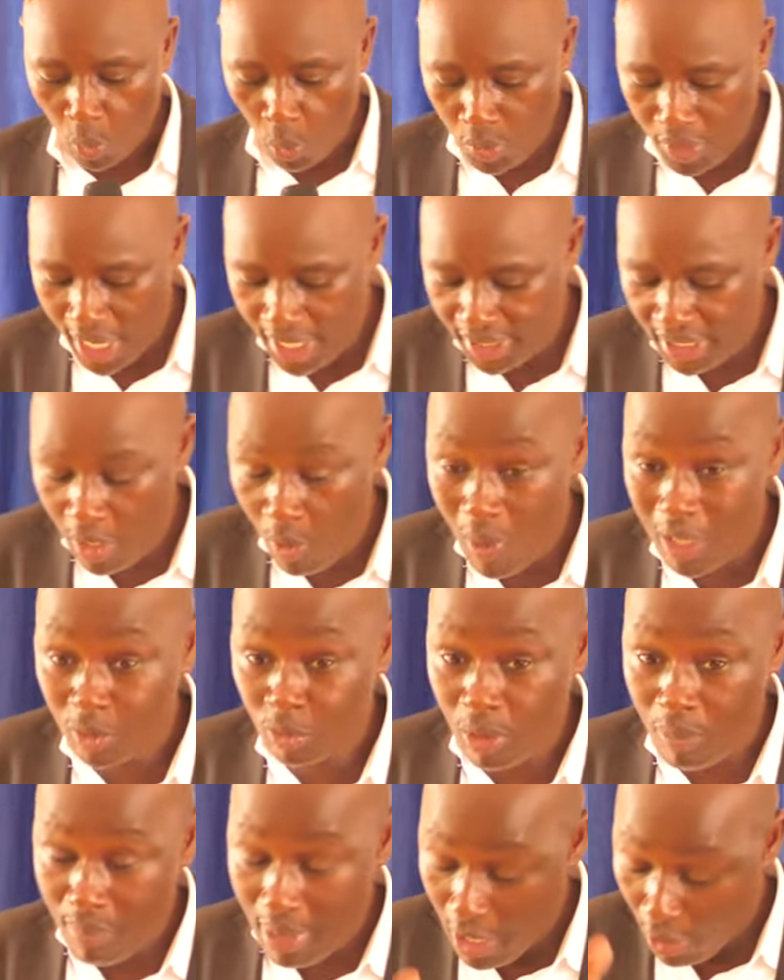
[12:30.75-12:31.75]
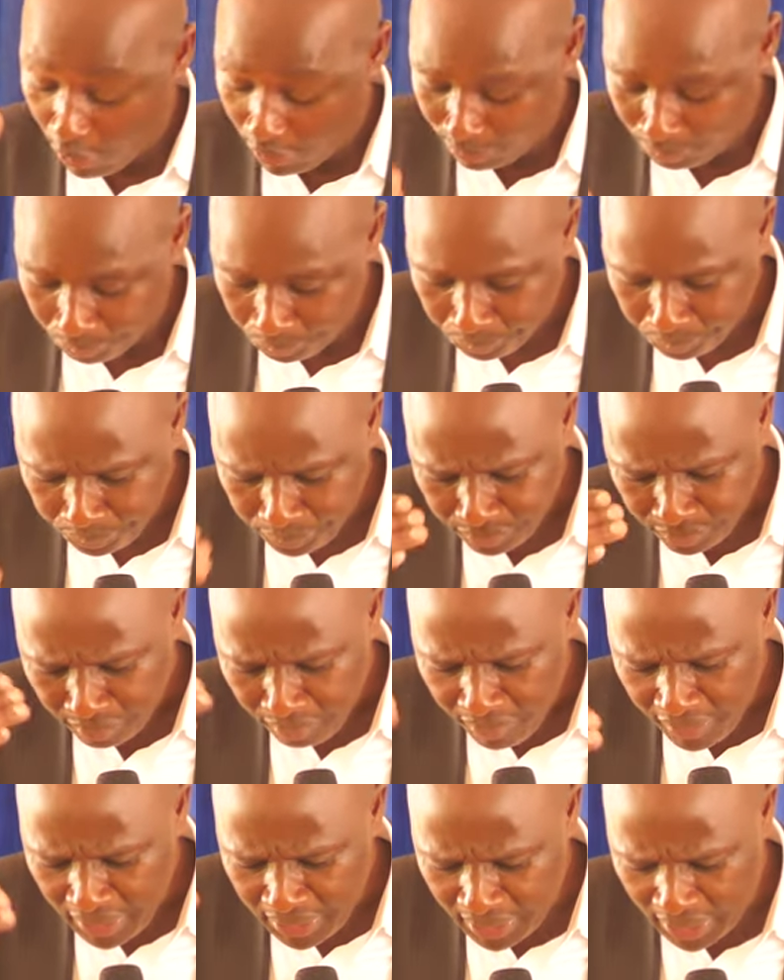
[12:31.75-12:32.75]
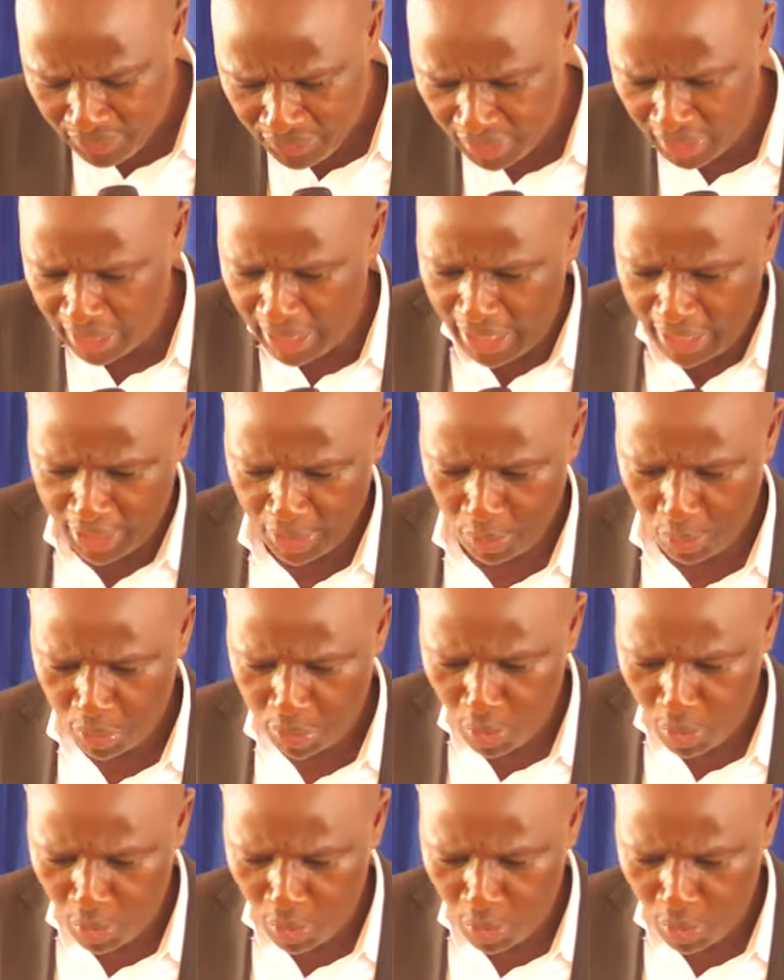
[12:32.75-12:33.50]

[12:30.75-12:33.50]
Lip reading: Unaenda na watu ambao they think like you.